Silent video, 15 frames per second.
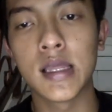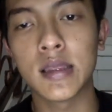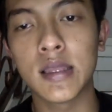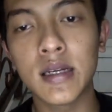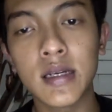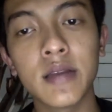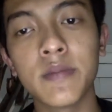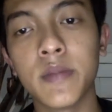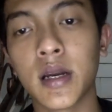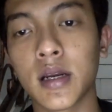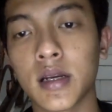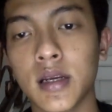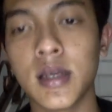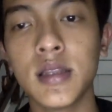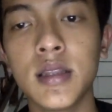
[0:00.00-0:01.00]
target
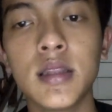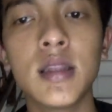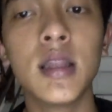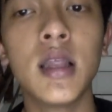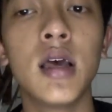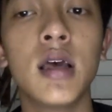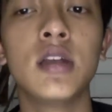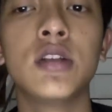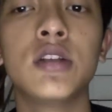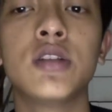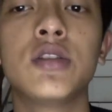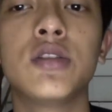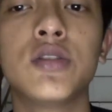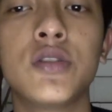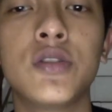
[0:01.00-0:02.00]
market
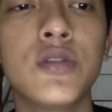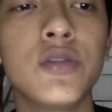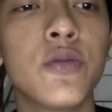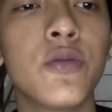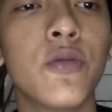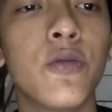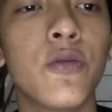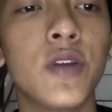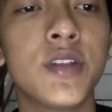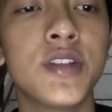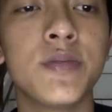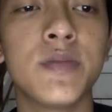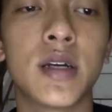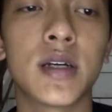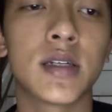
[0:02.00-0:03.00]
to
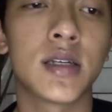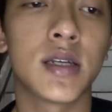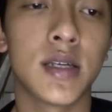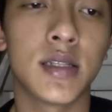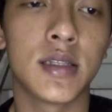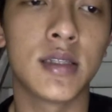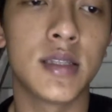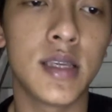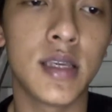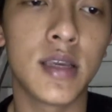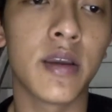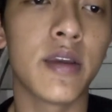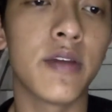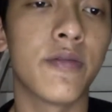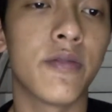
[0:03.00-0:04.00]
which
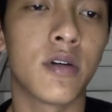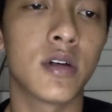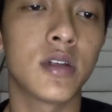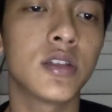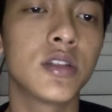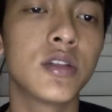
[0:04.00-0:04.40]
marketing effort